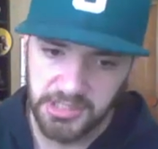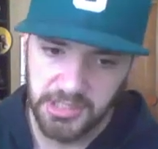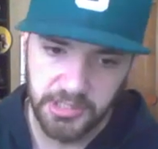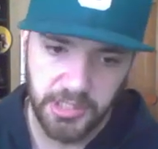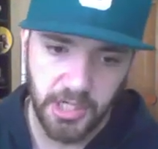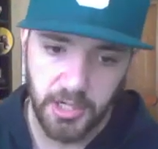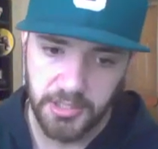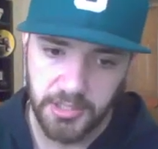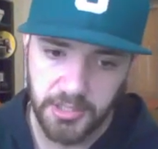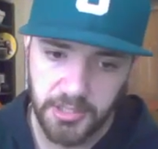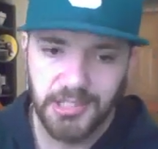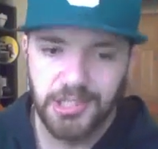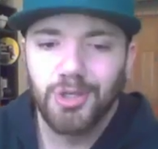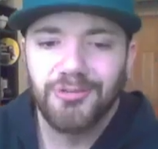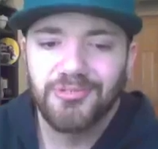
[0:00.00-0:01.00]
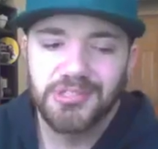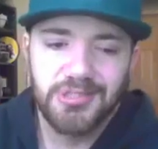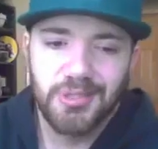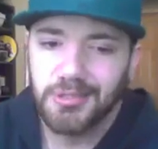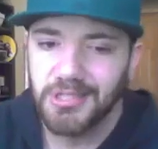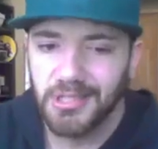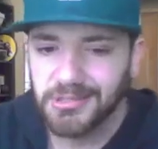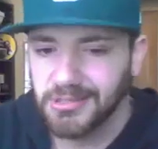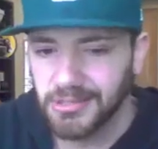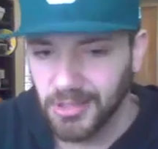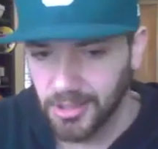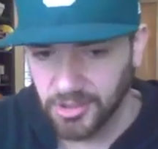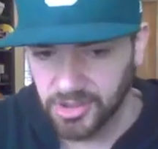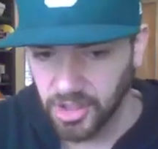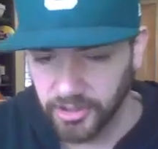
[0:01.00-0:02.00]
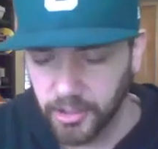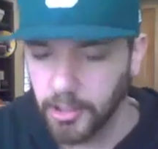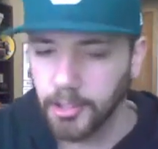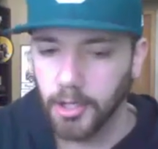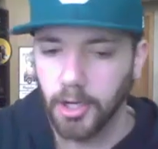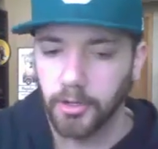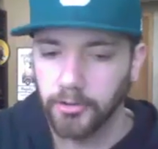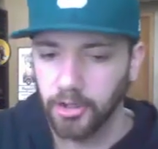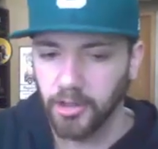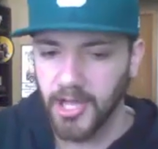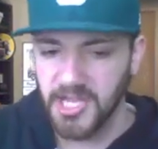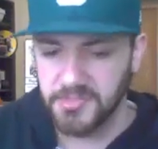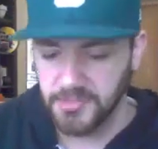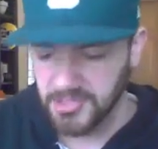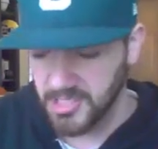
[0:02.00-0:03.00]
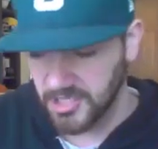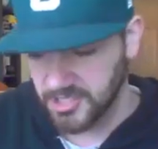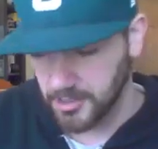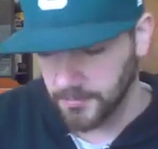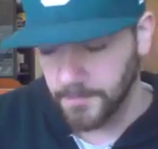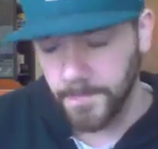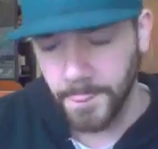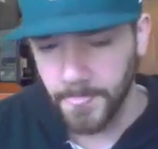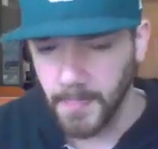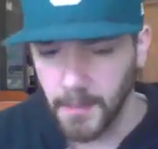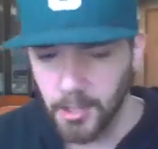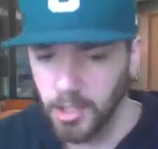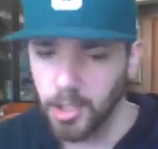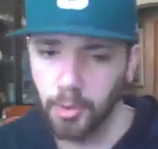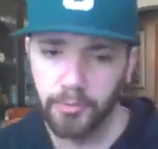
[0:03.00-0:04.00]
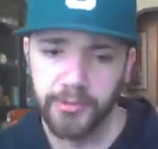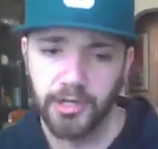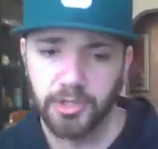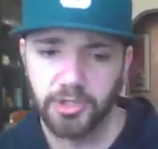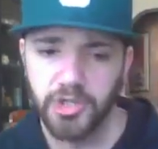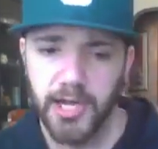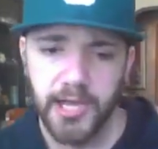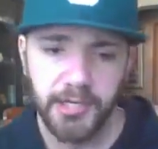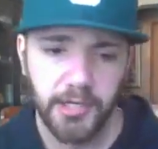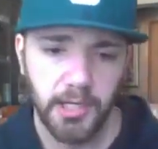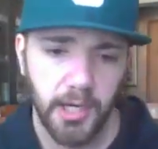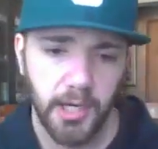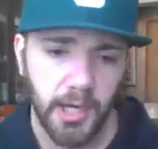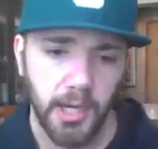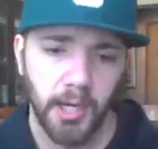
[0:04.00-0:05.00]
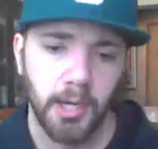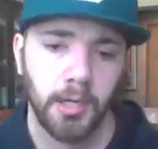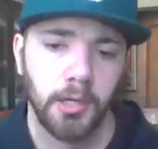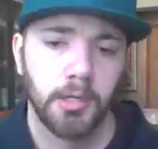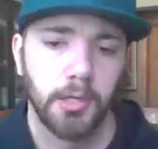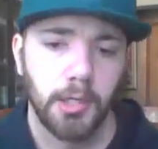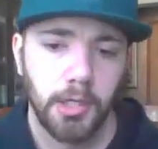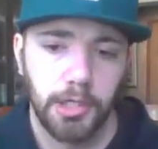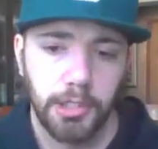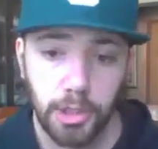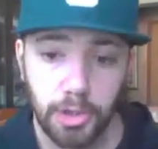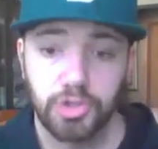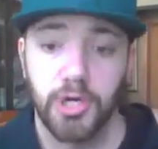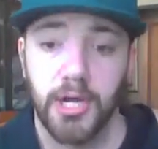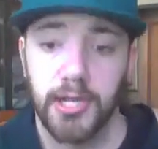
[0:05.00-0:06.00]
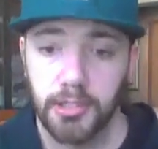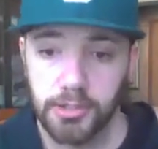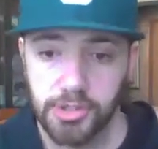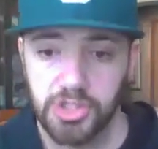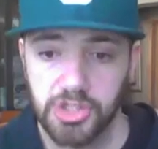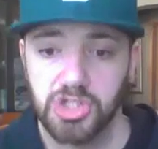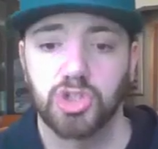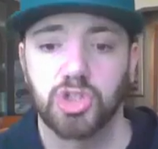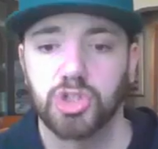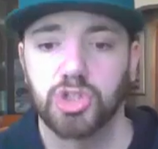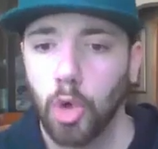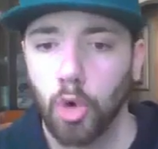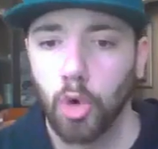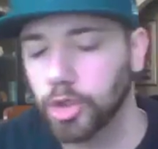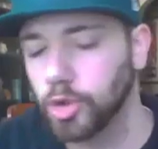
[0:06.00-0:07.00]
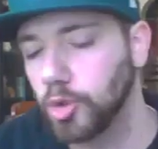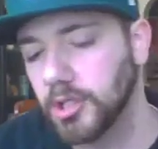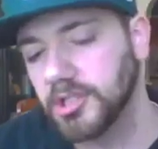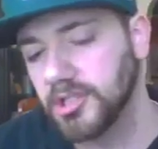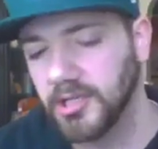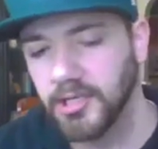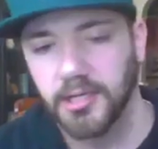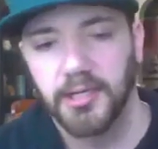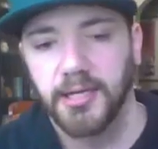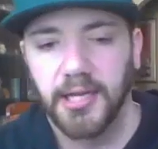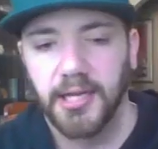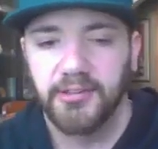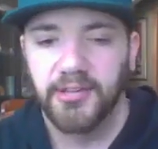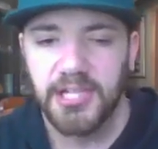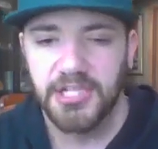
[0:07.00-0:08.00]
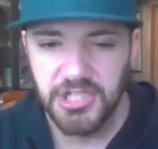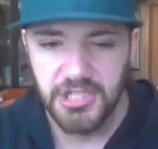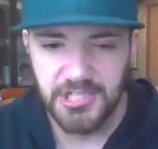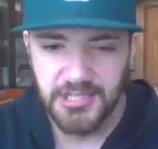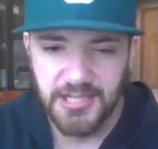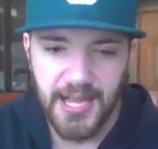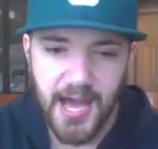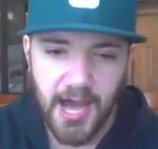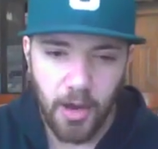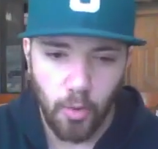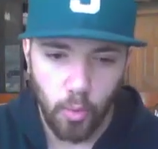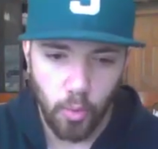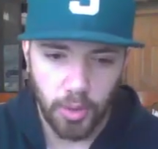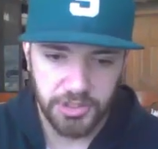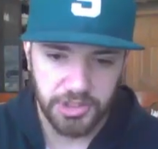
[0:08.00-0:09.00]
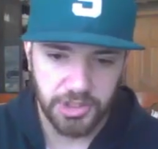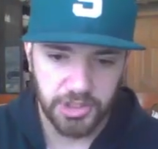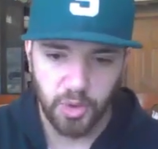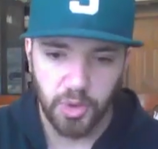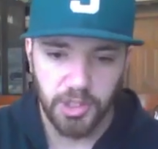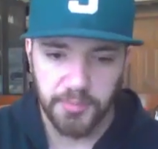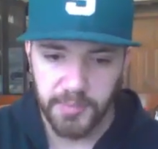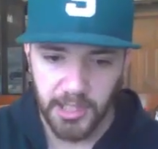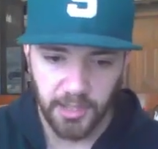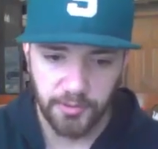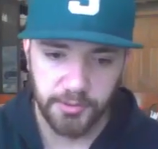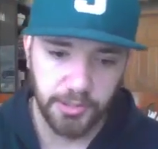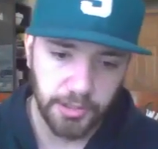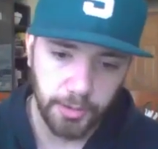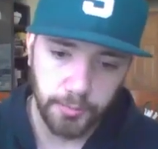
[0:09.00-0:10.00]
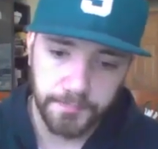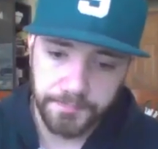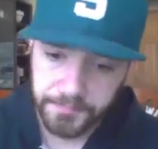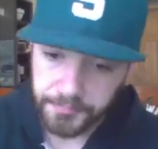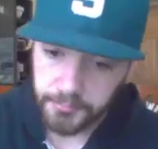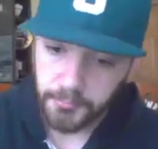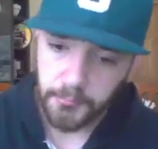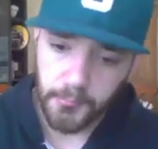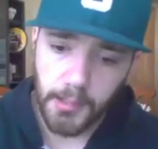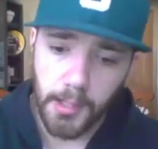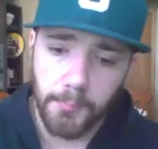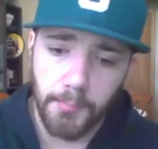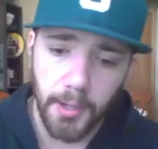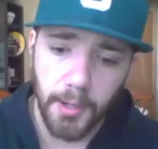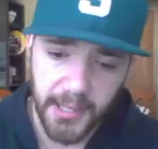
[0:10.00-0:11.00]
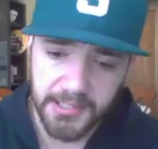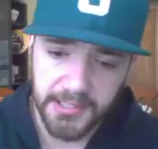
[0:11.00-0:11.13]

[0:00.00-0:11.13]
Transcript: lots of dinks and dunks. And you even saw dinks and dunks on their last possession when they were trying to score quickly. And that's just not what you're going to be able to do.